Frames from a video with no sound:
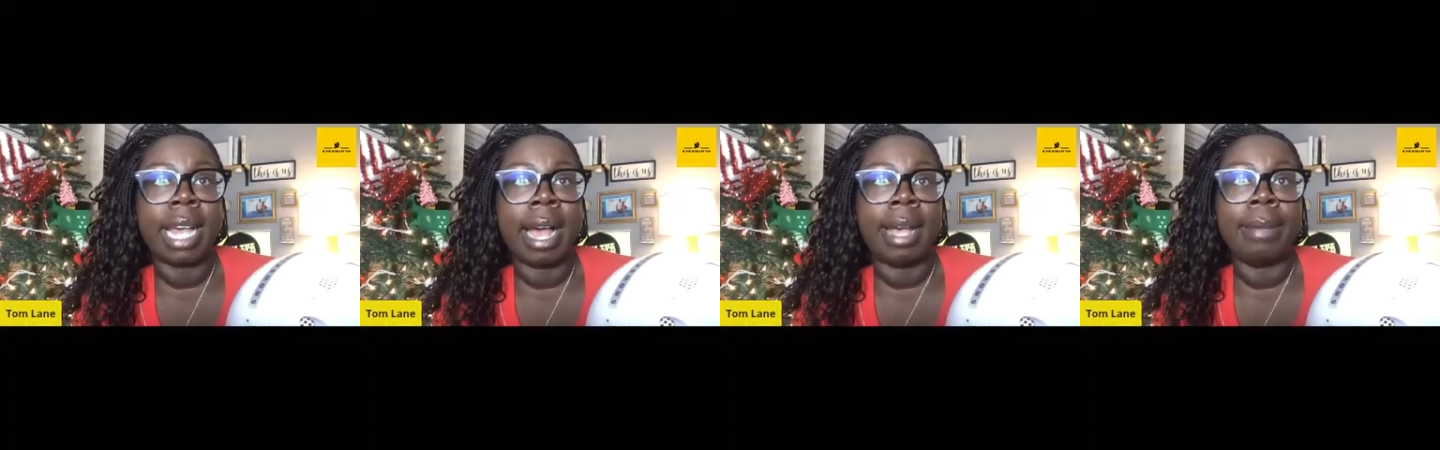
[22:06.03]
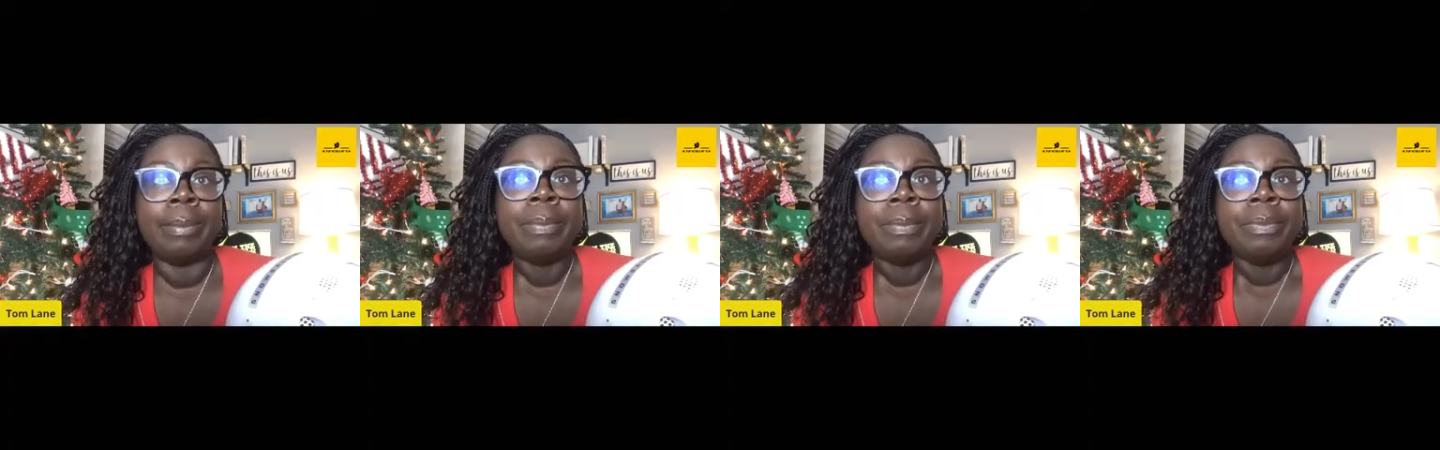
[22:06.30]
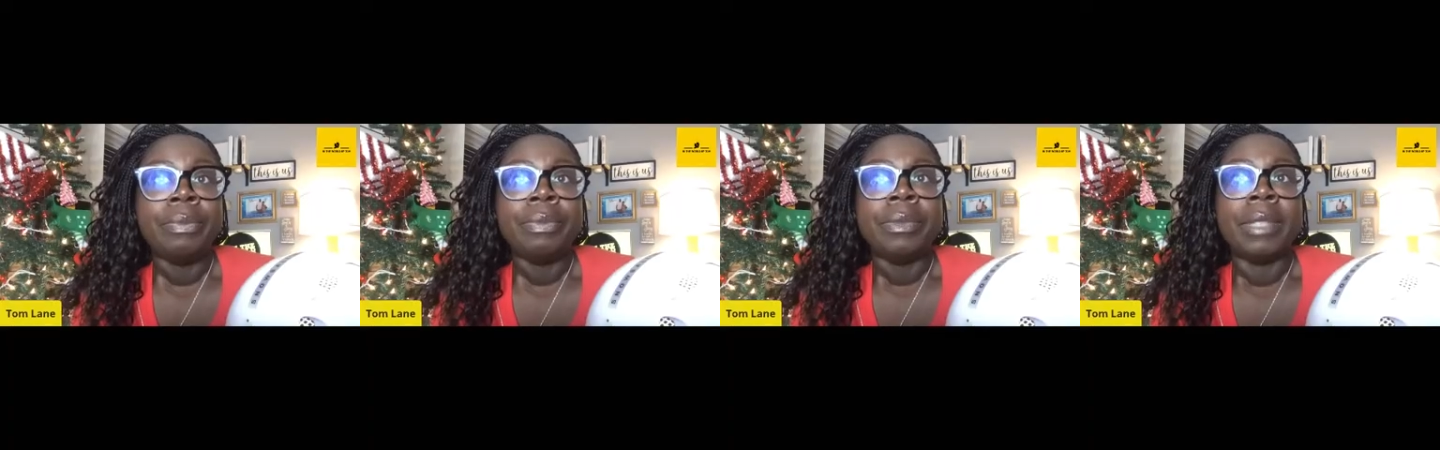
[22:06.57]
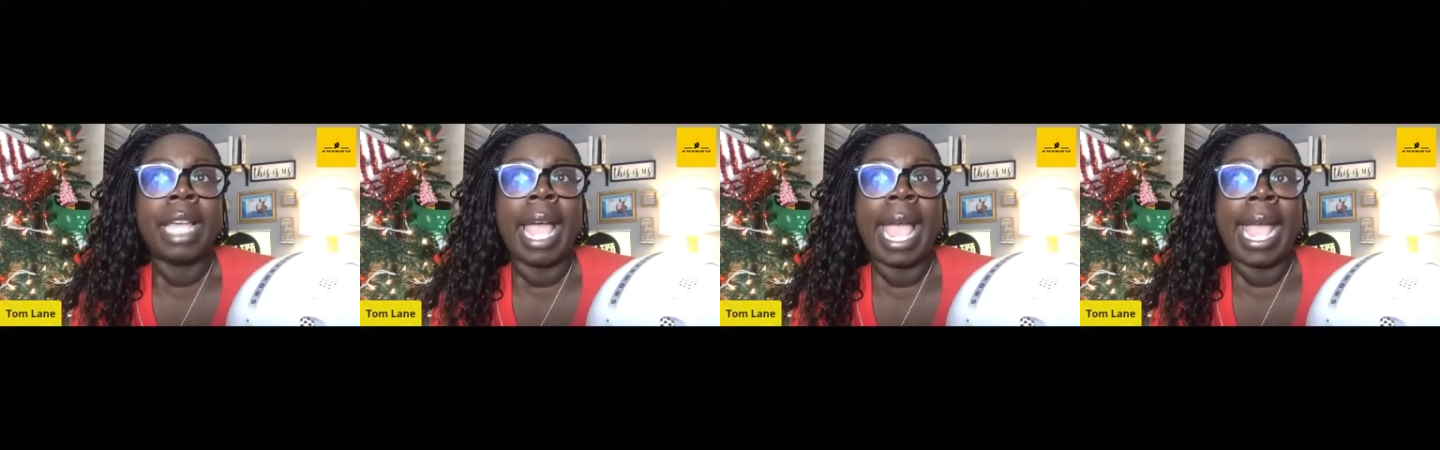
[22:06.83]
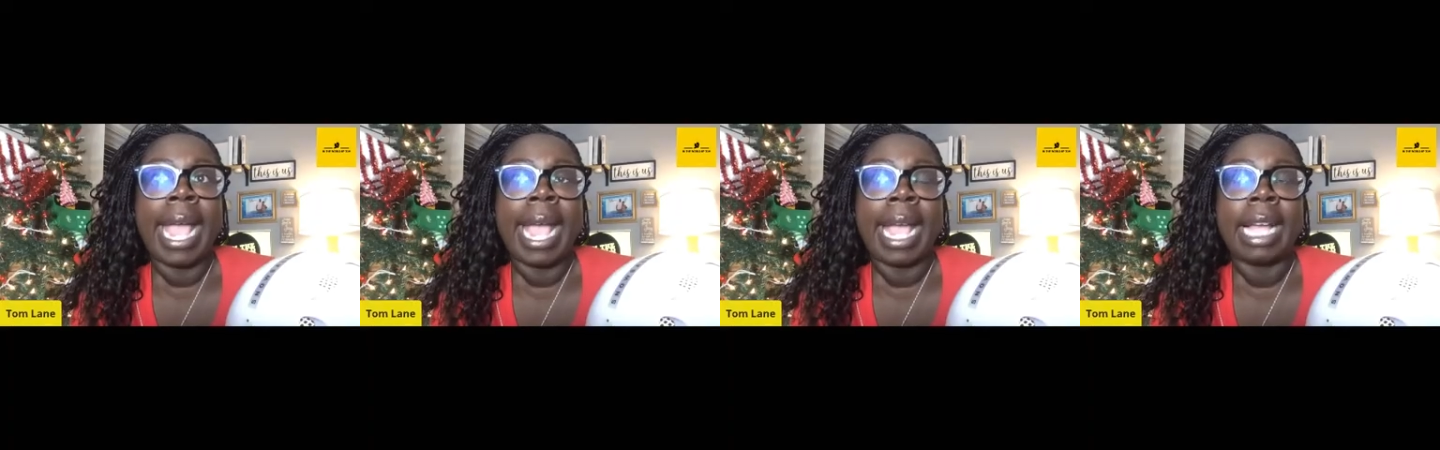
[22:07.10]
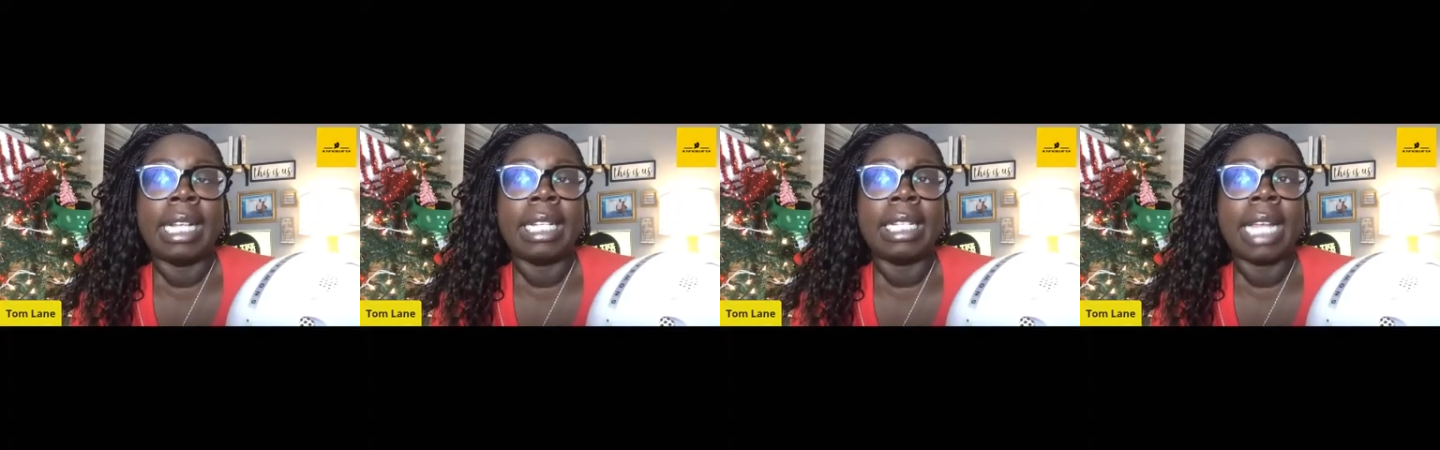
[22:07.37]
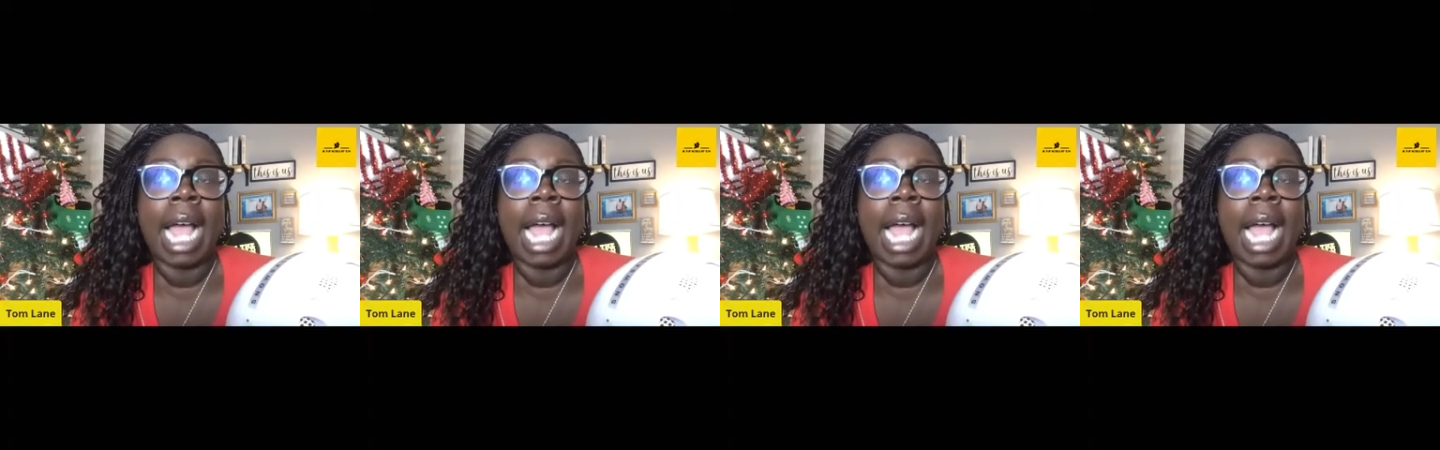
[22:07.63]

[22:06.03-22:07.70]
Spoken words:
time. And